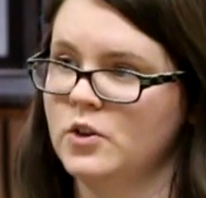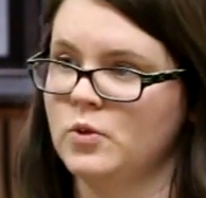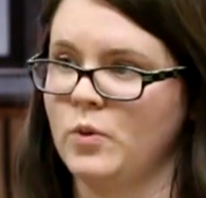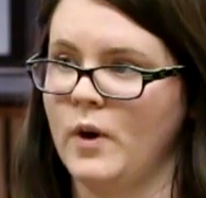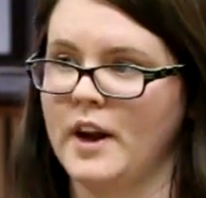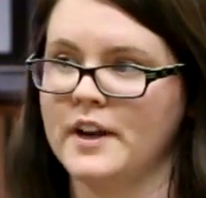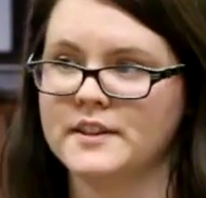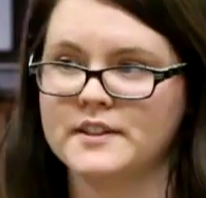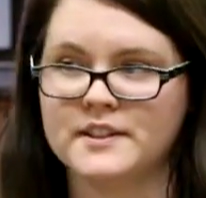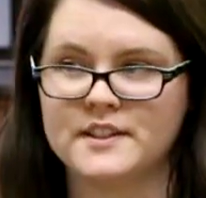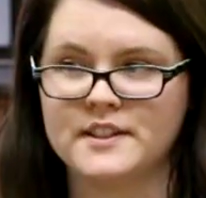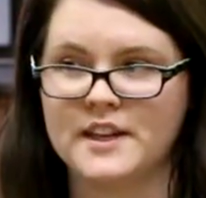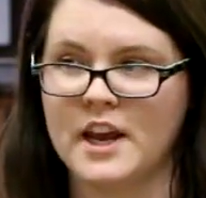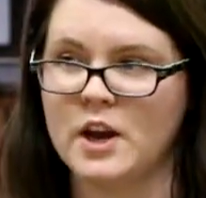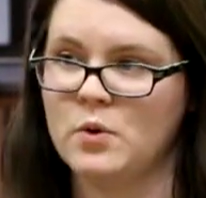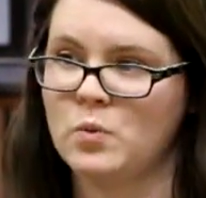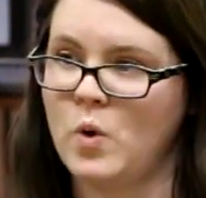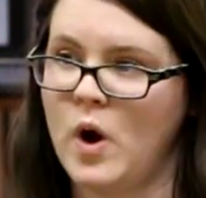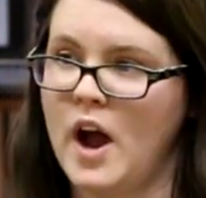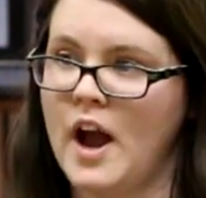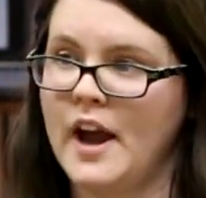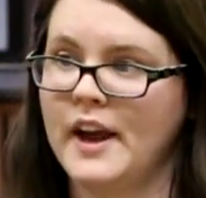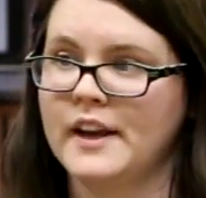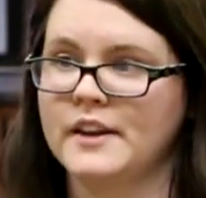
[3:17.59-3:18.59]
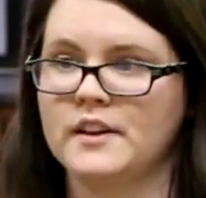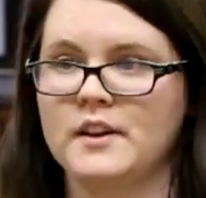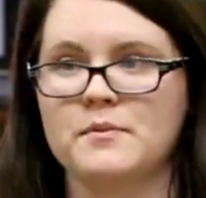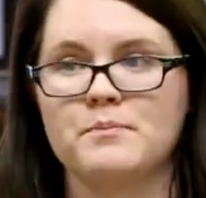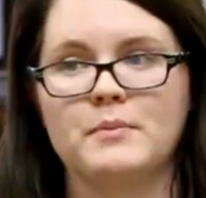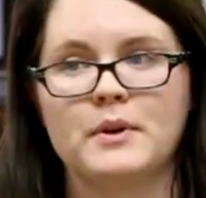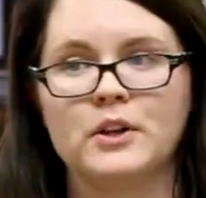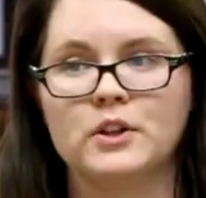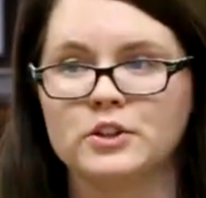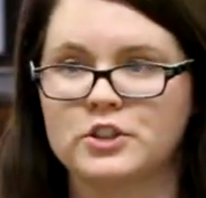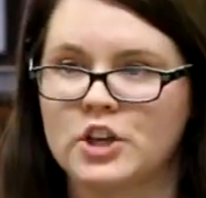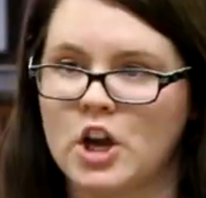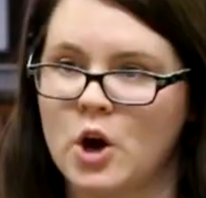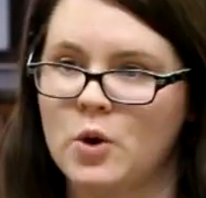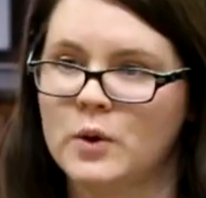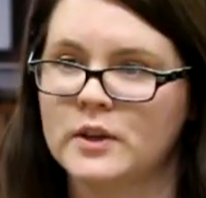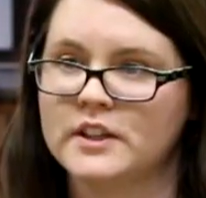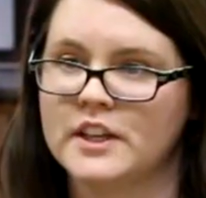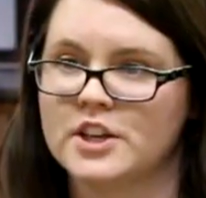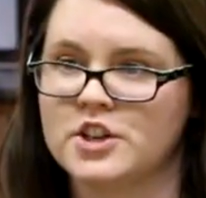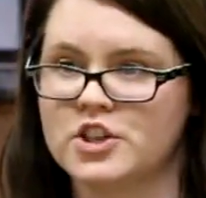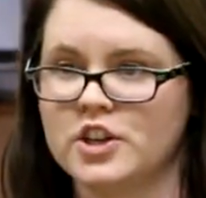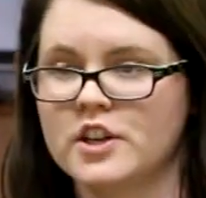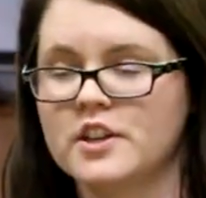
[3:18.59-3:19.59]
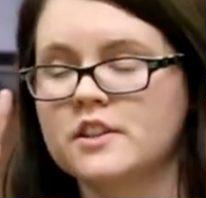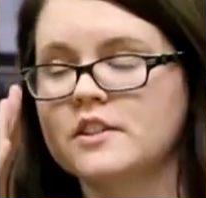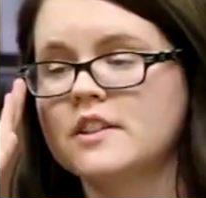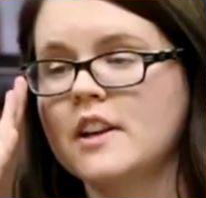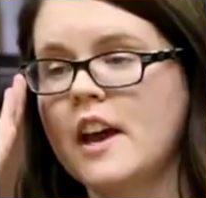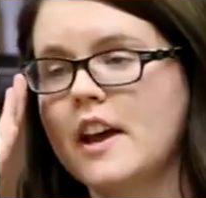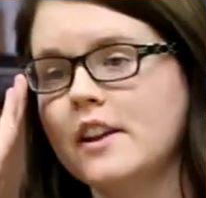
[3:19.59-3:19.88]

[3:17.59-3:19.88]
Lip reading: right, statewide, and build coalitions